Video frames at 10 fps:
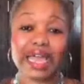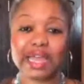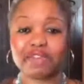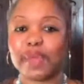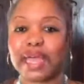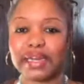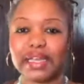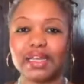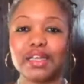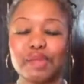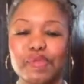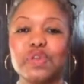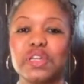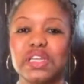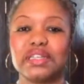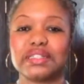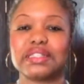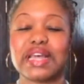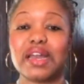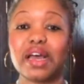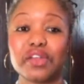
have met in communities that